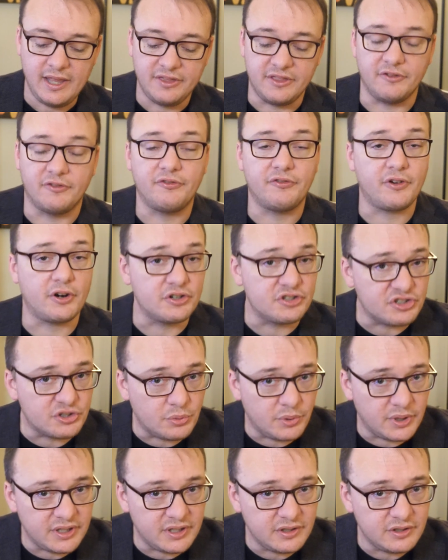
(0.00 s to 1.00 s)
The first
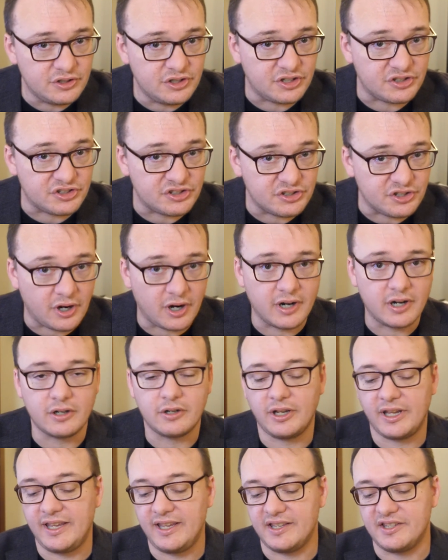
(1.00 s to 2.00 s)
one to
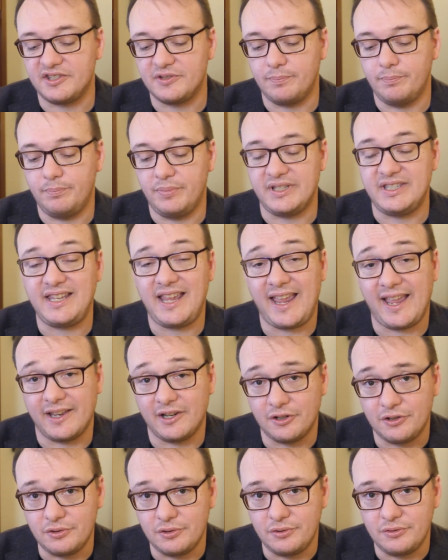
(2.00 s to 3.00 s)
start is
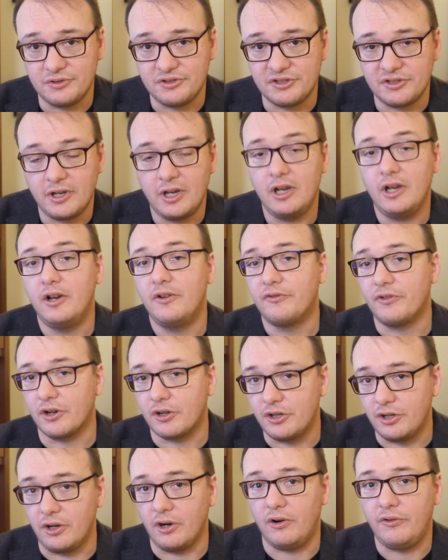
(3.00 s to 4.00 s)
botanicals for
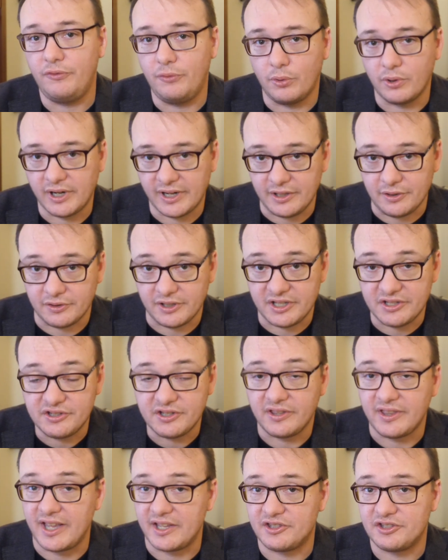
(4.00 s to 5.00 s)
Gulf War
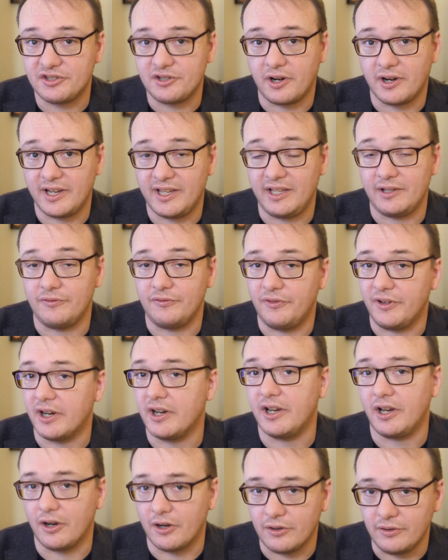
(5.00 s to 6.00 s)
illness, and that's starting in
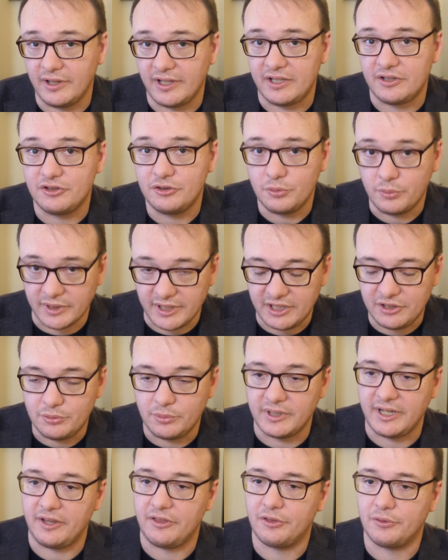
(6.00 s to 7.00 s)
very early
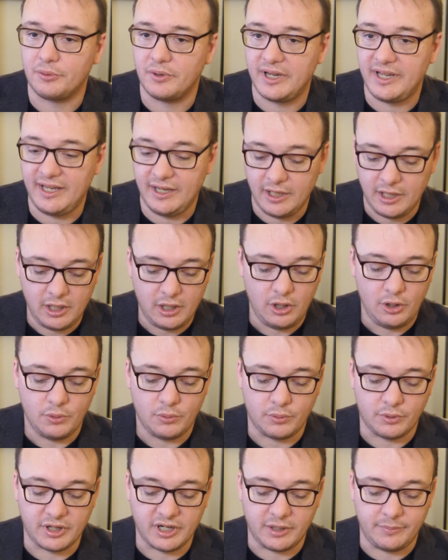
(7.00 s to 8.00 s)
2023.
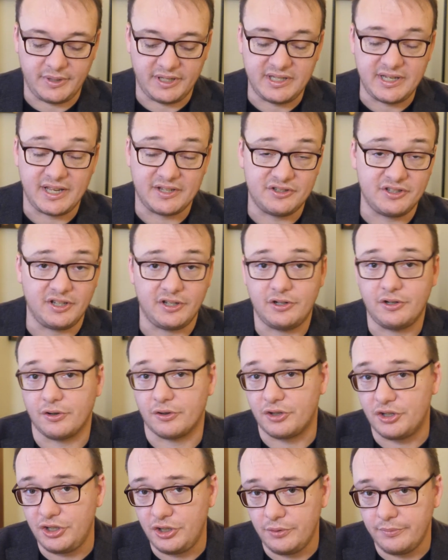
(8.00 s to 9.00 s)
We're going to be testing
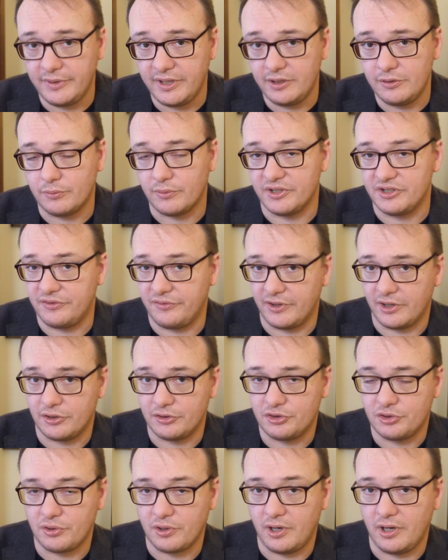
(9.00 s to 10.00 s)
curcumin,
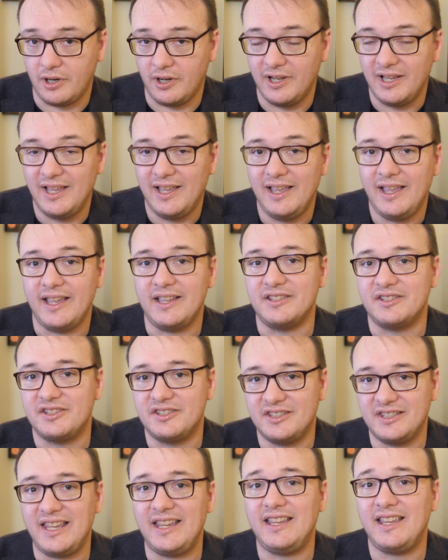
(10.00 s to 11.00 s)
resveratrol, and
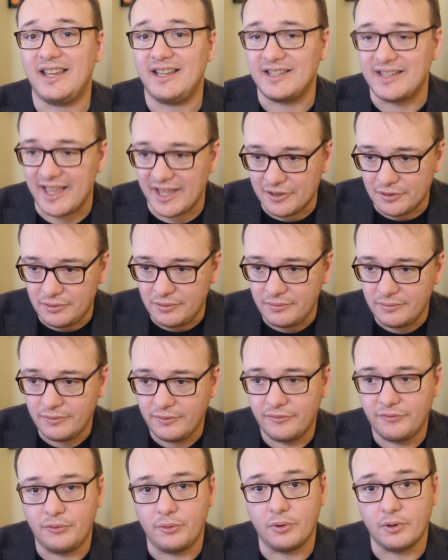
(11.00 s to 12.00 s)
stinging nettle
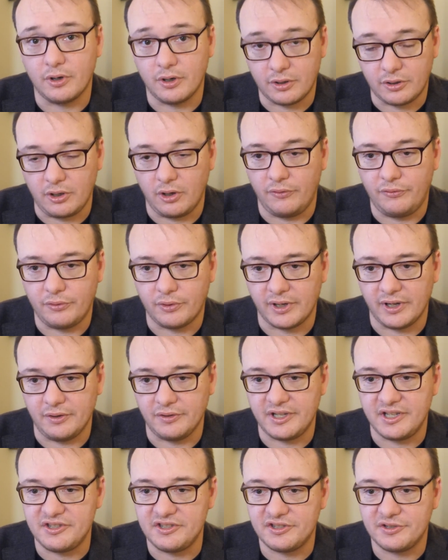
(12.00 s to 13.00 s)
for Gulf War
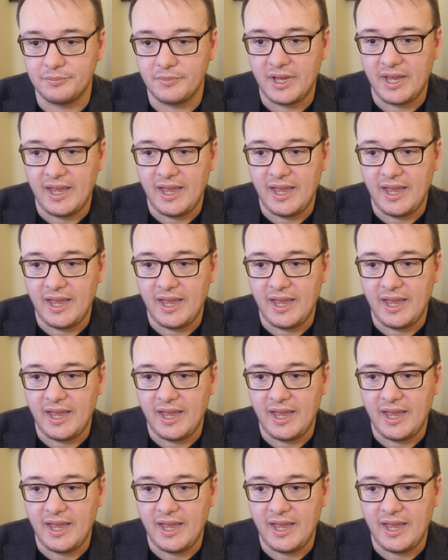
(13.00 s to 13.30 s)
illness.